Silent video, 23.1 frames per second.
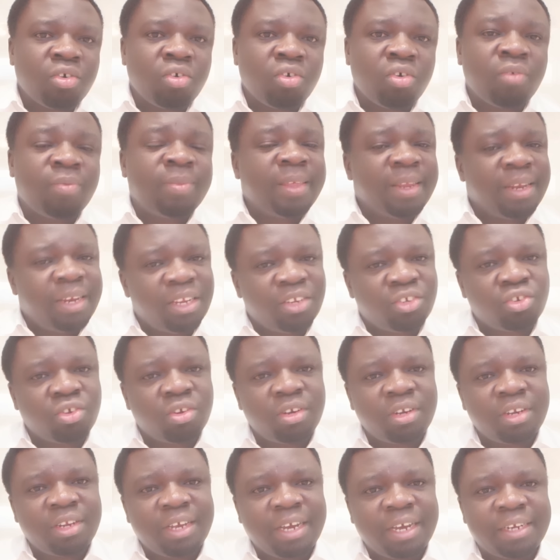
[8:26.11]
of the nation
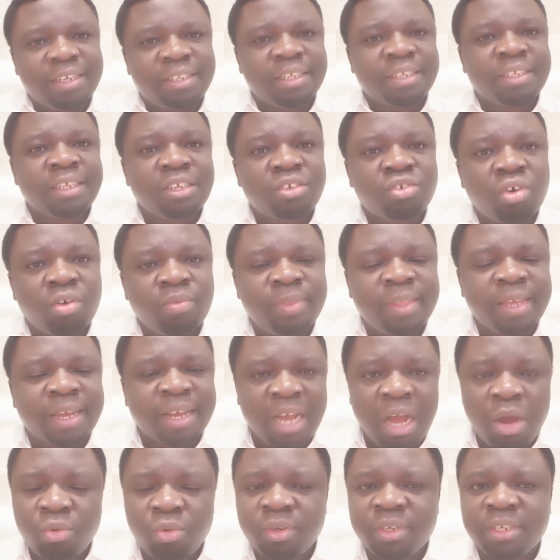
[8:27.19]
and the state of the
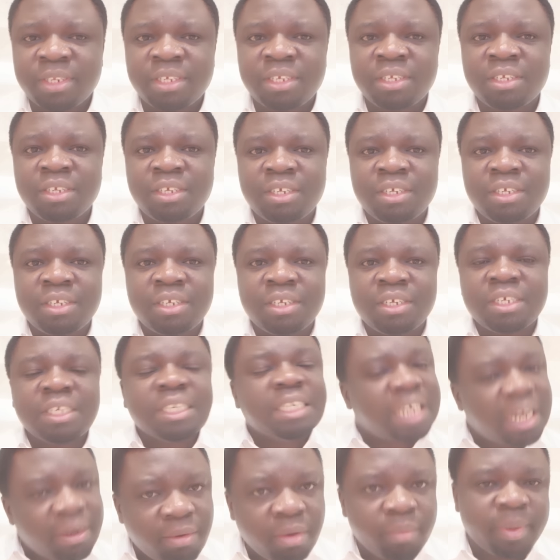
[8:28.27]
county
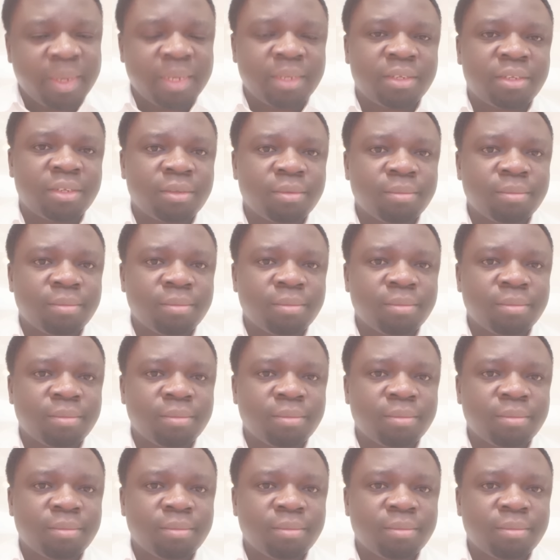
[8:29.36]
government.